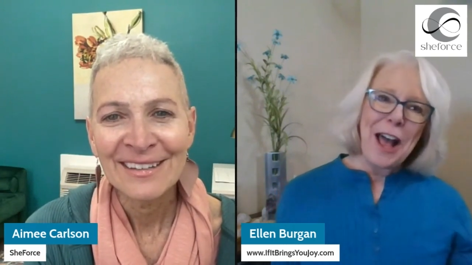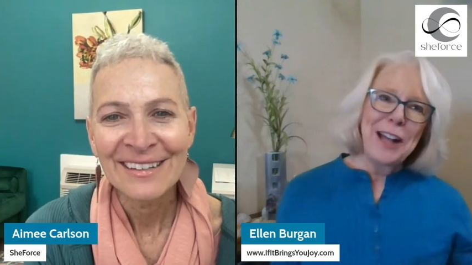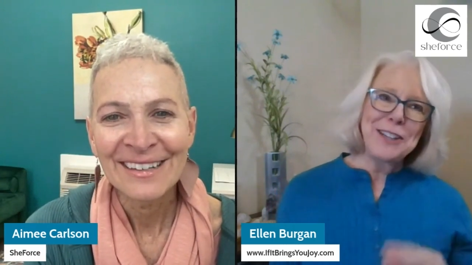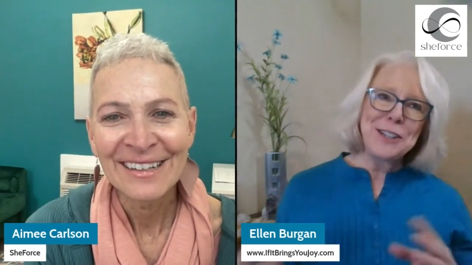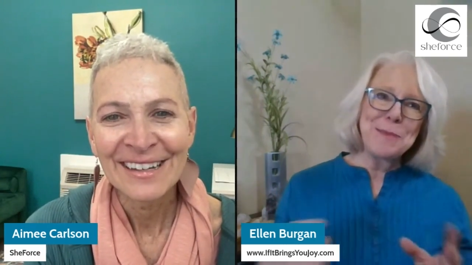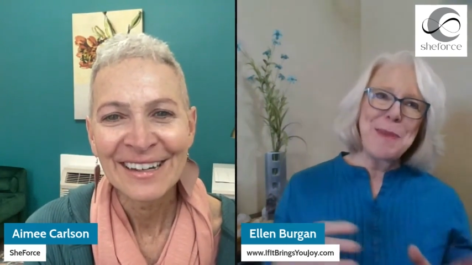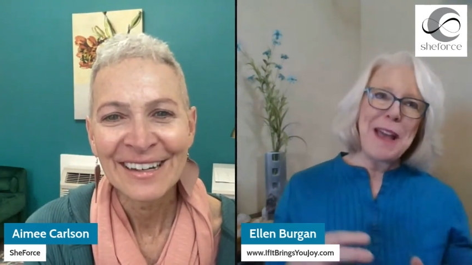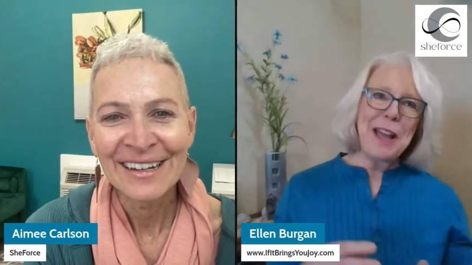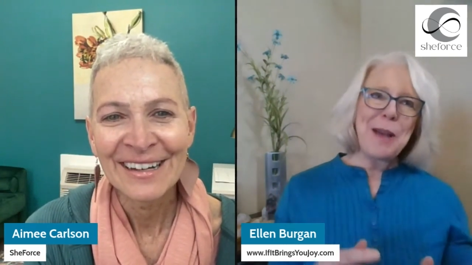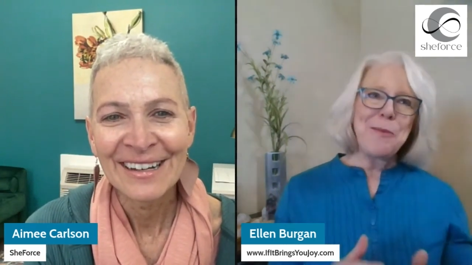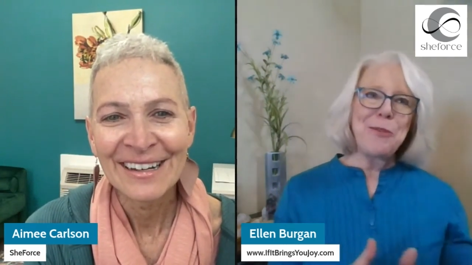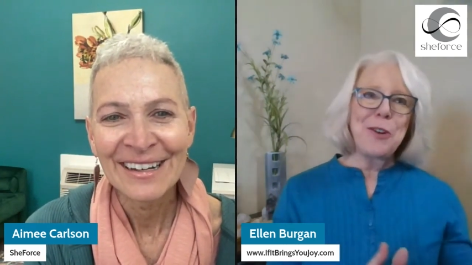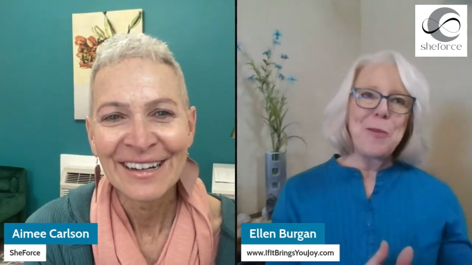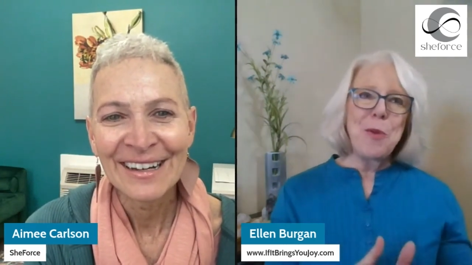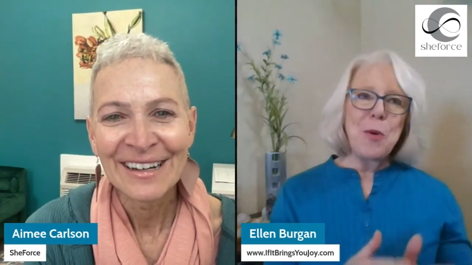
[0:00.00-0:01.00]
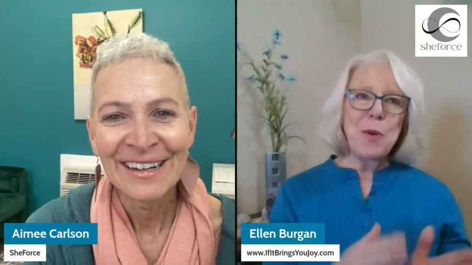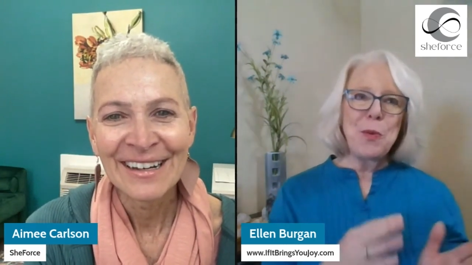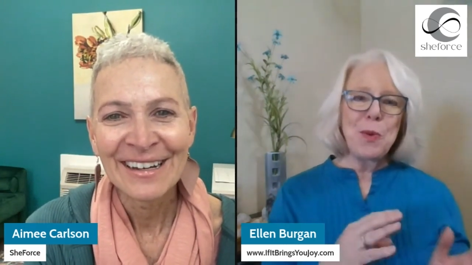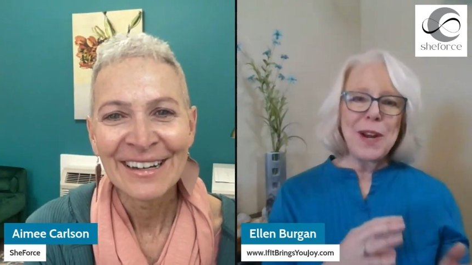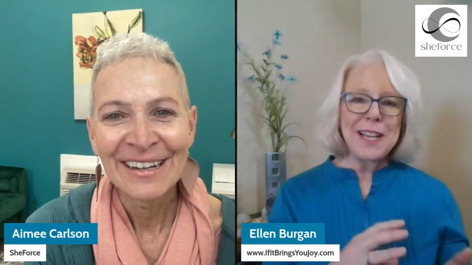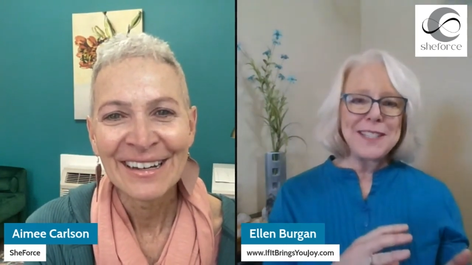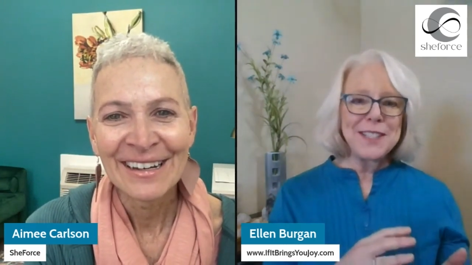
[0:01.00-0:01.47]
Speaker 1: I'll just back up for a moment.
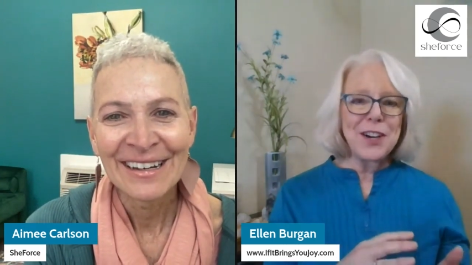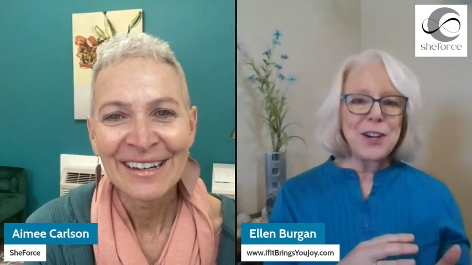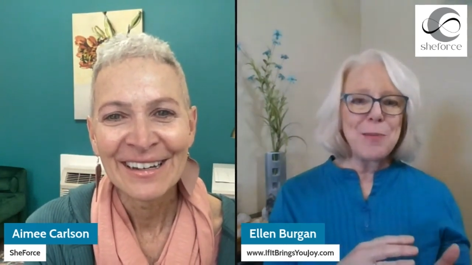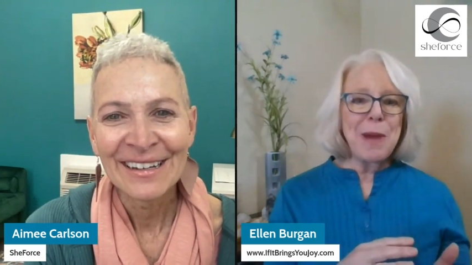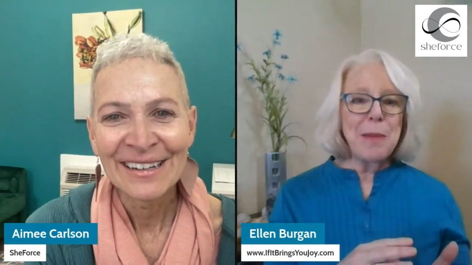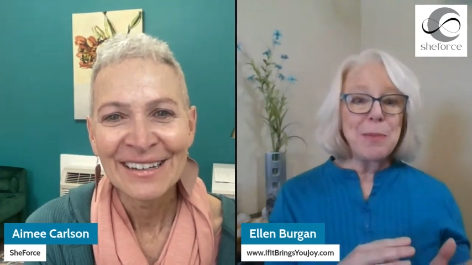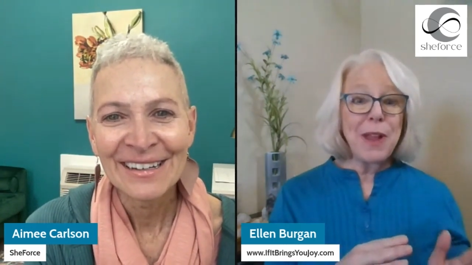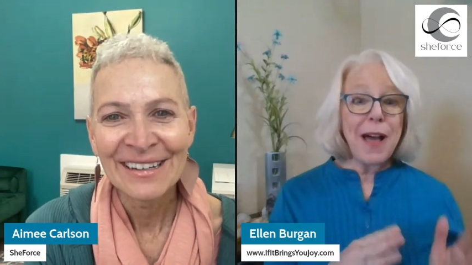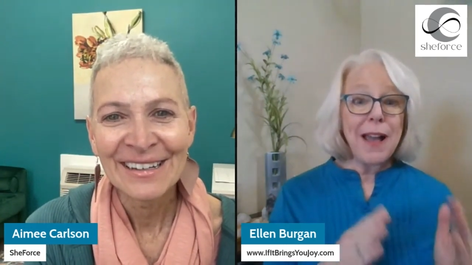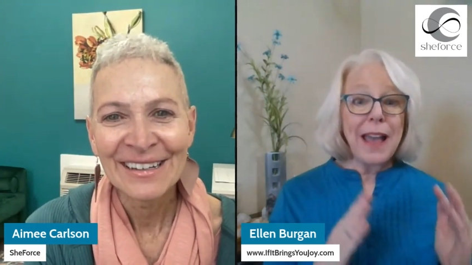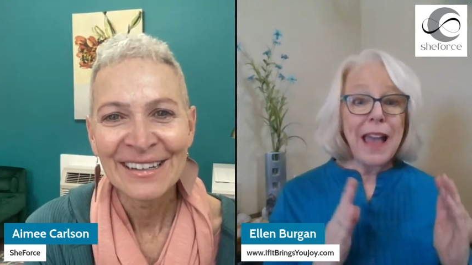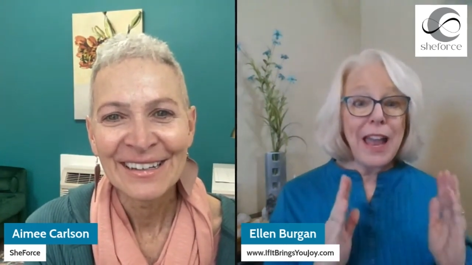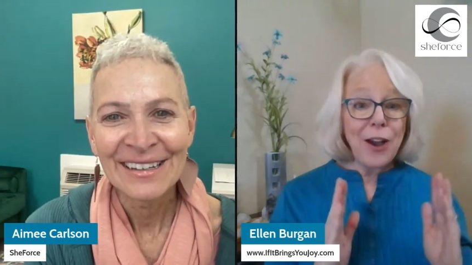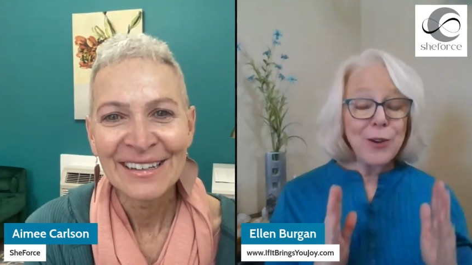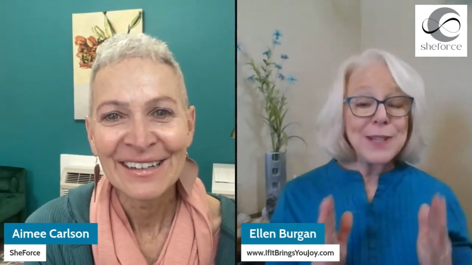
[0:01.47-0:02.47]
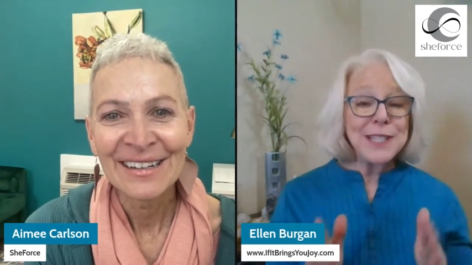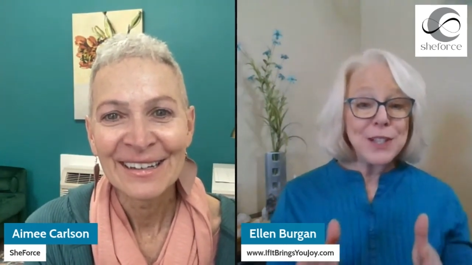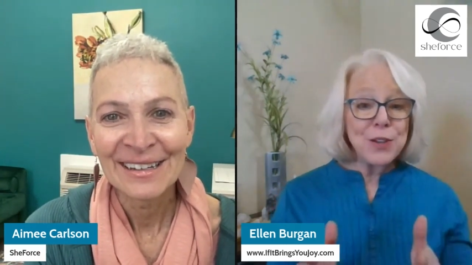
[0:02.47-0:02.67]
When I started my blog, I always